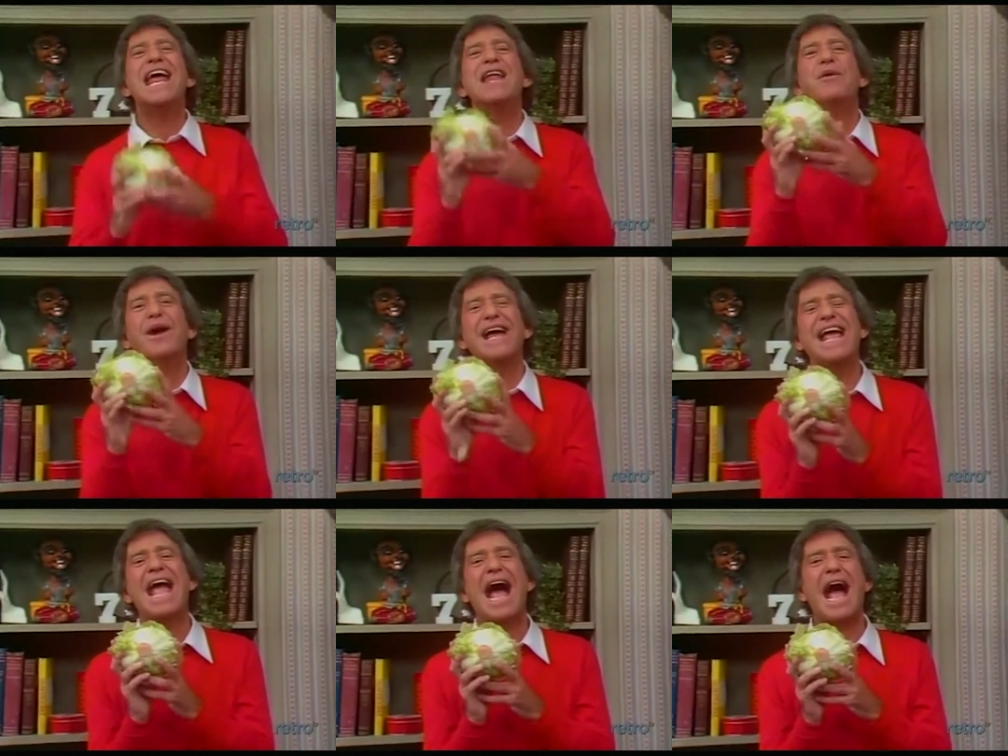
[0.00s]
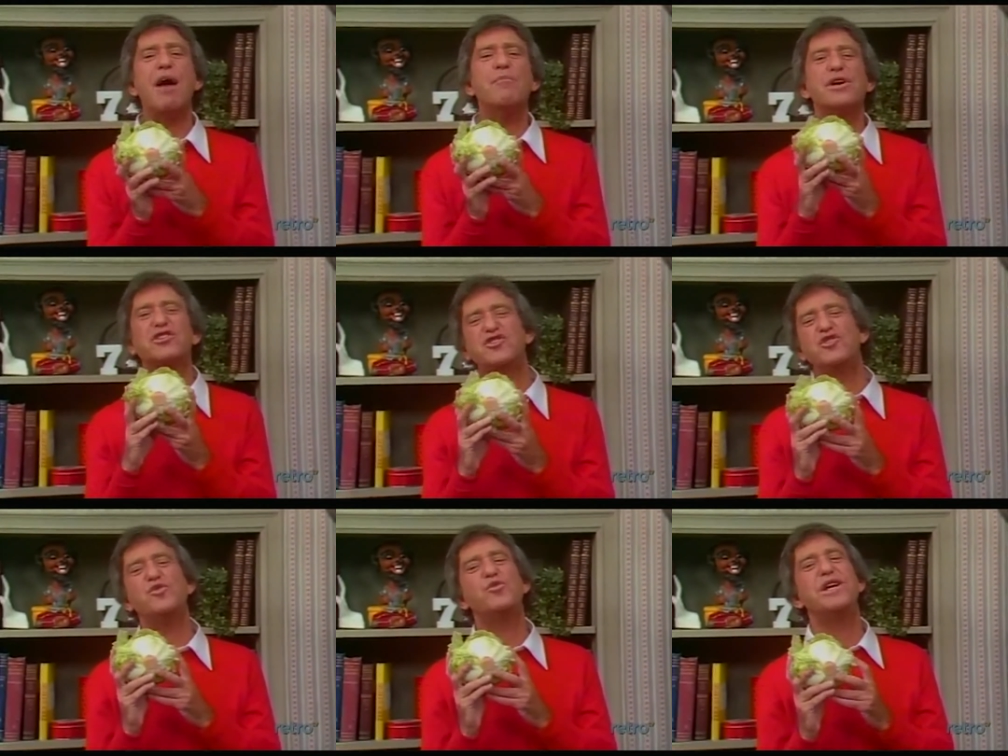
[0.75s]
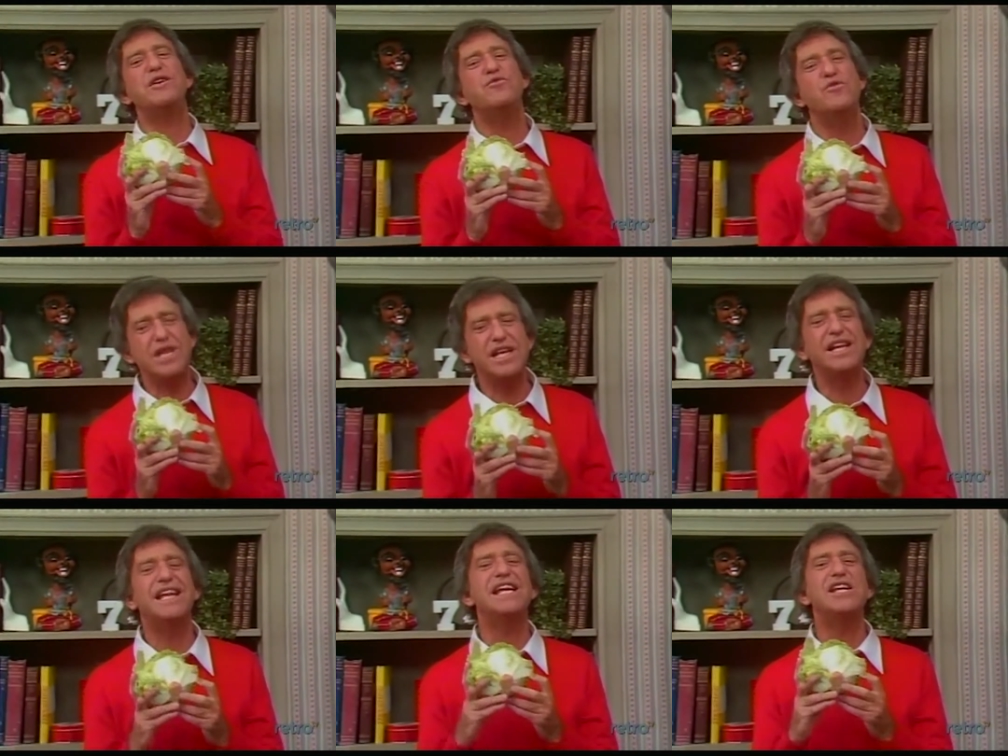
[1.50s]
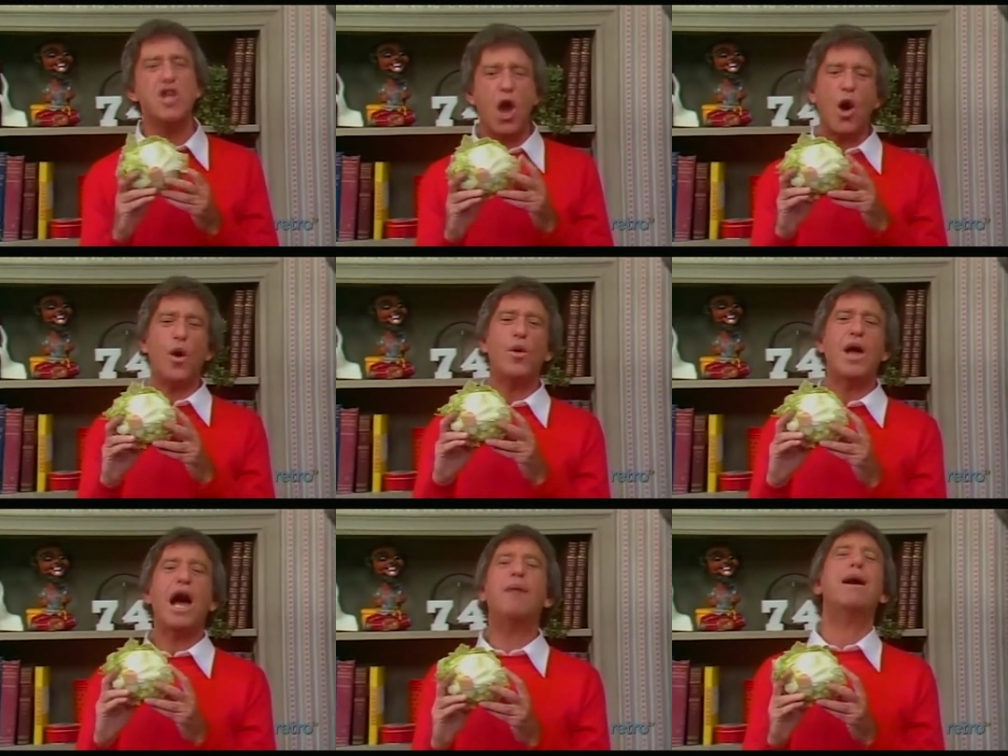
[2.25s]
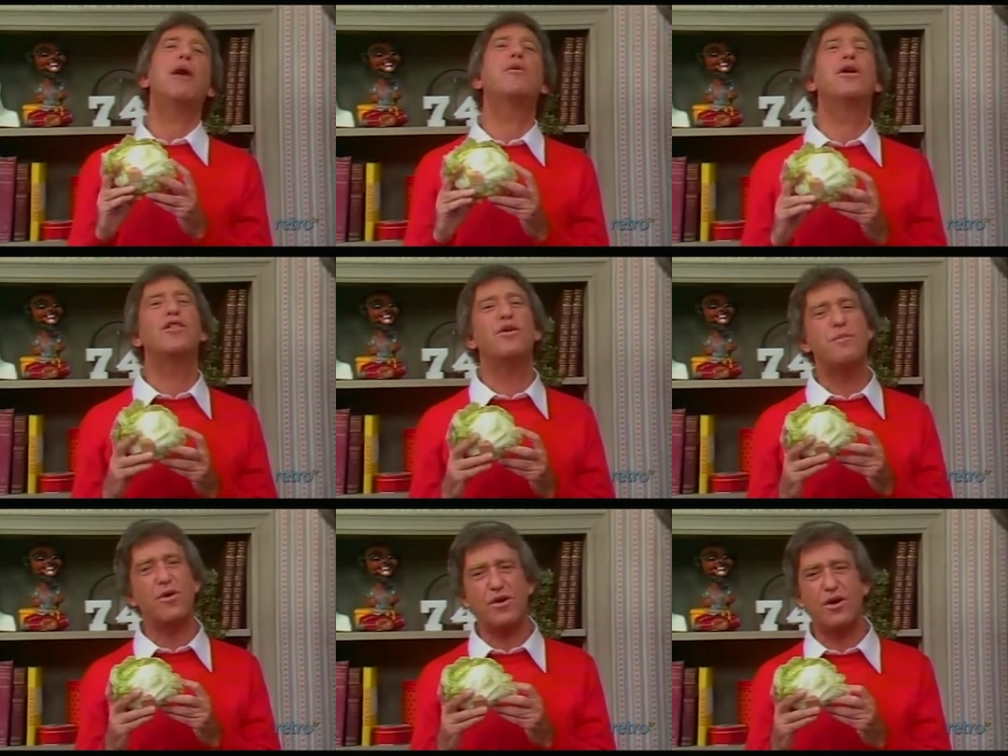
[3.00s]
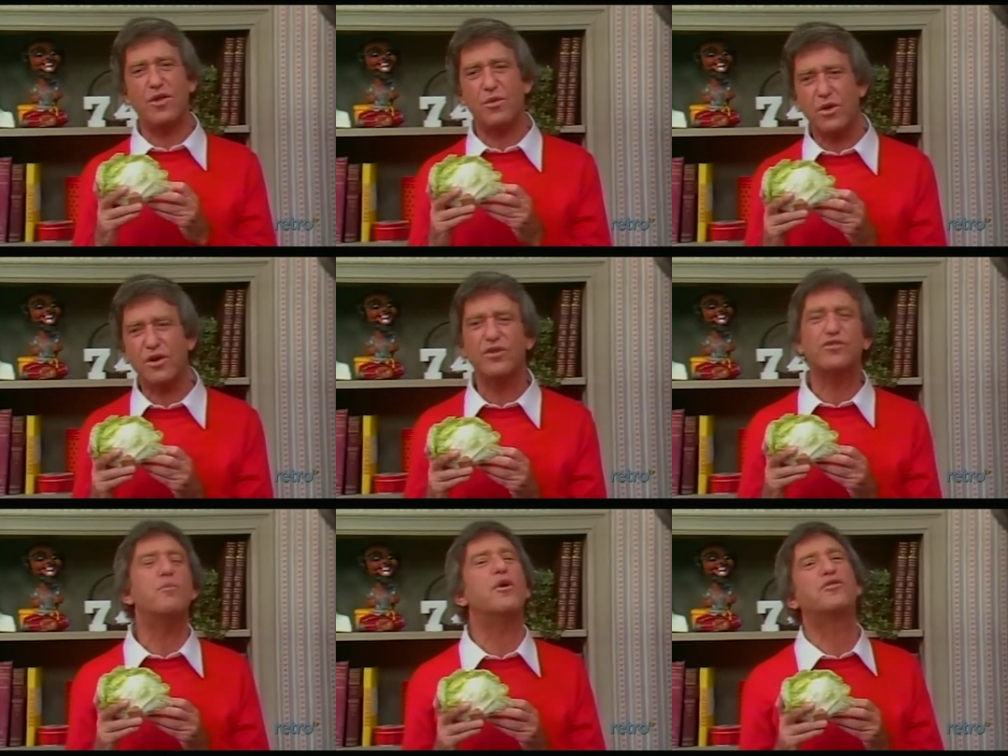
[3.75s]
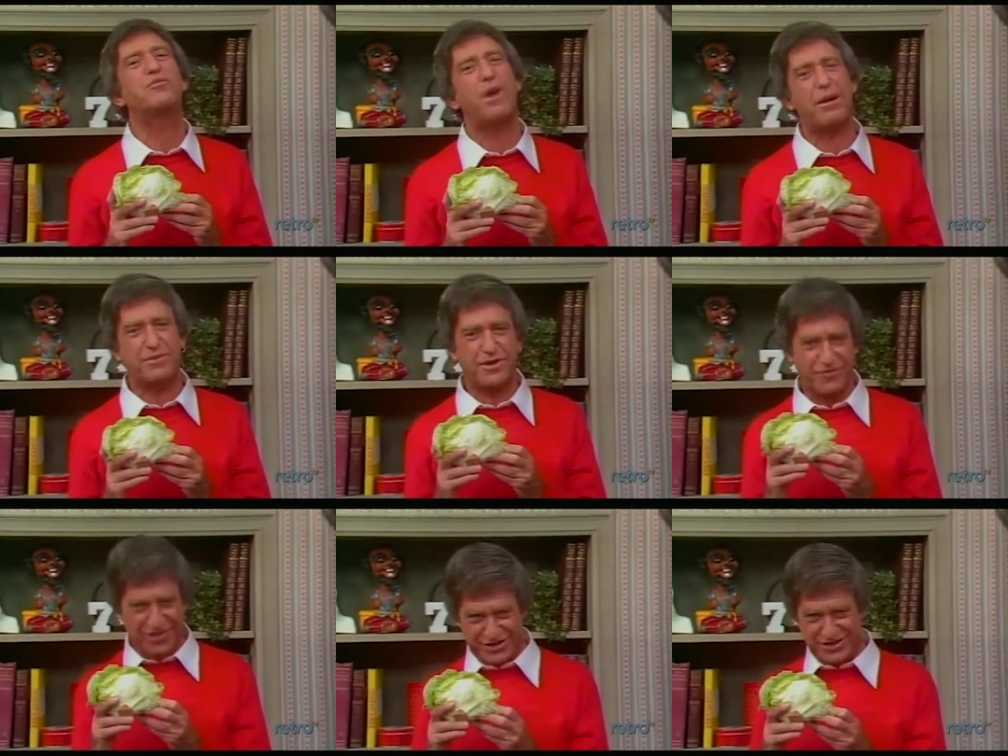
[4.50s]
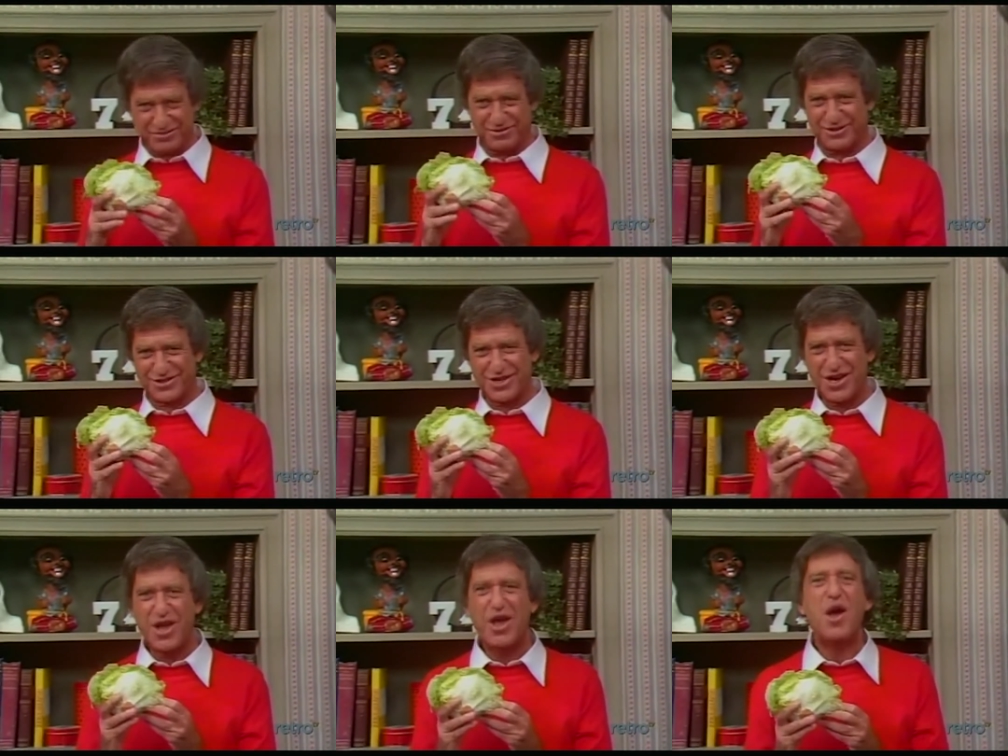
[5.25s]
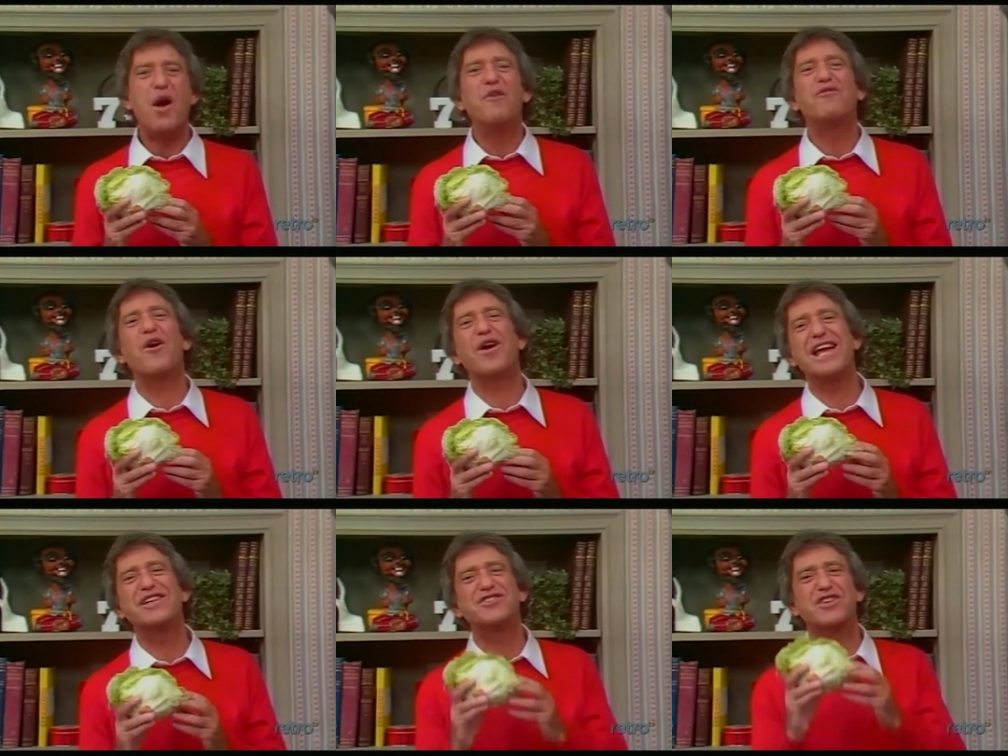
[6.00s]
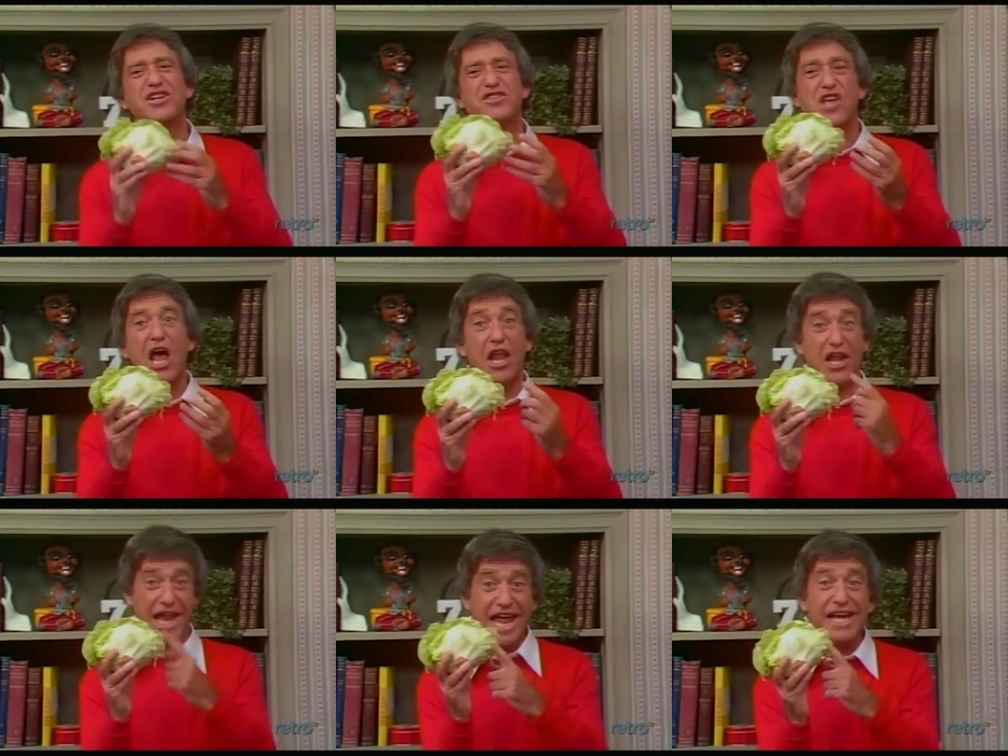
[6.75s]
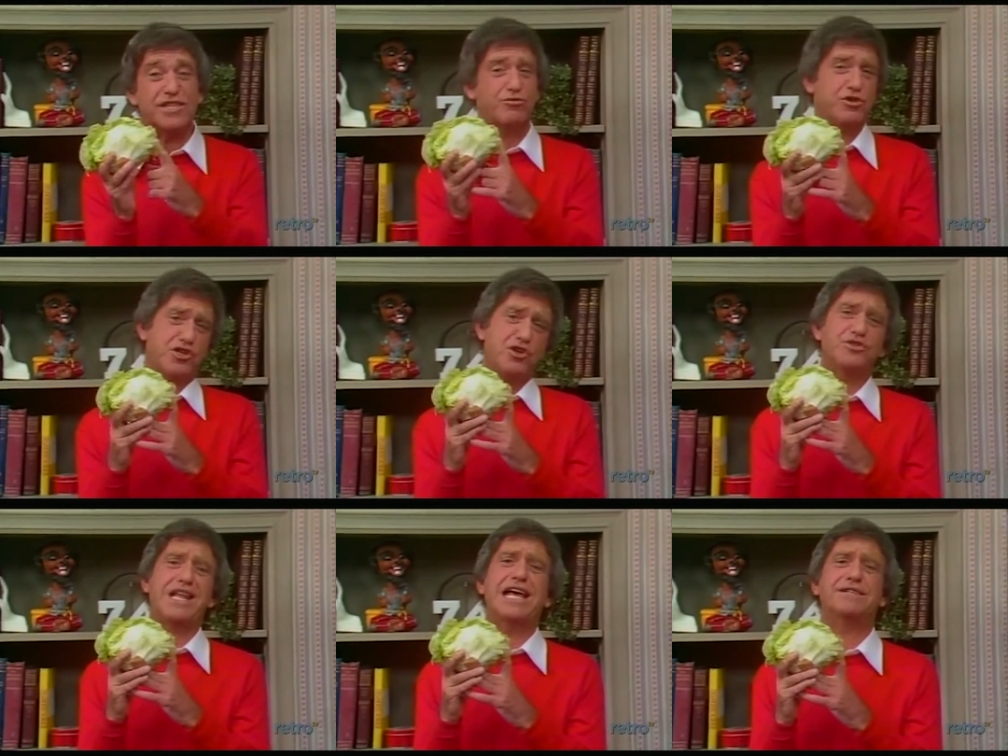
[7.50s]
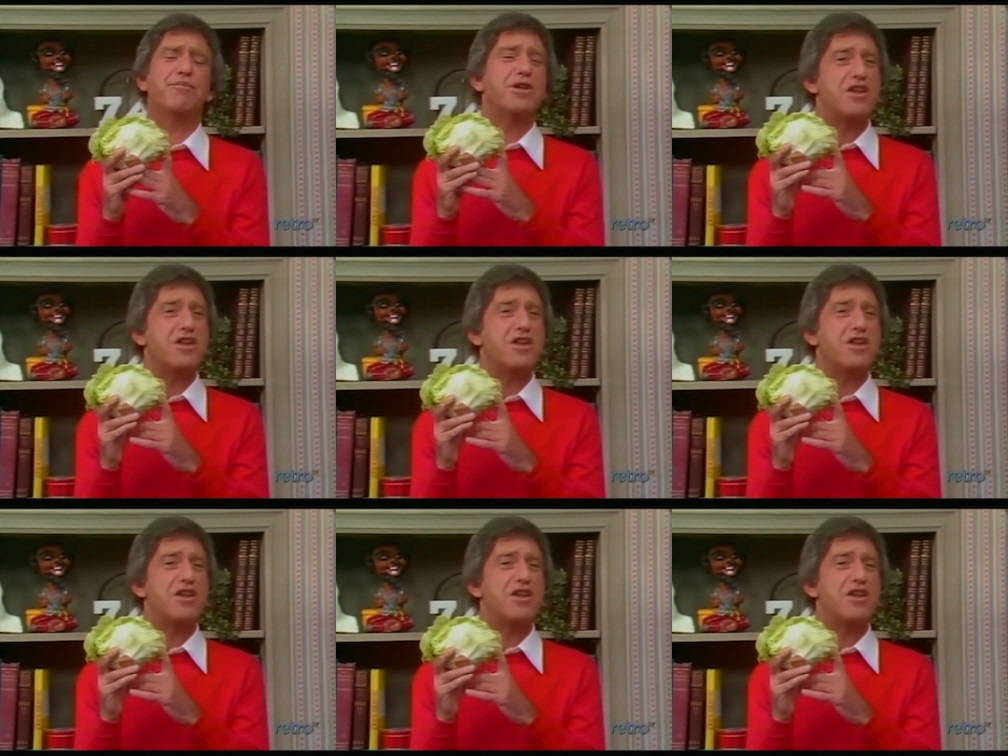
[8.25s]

Anyway, how much do we really know about one of the, mo- the world's most popular vegetables? For instance, lettuce was used as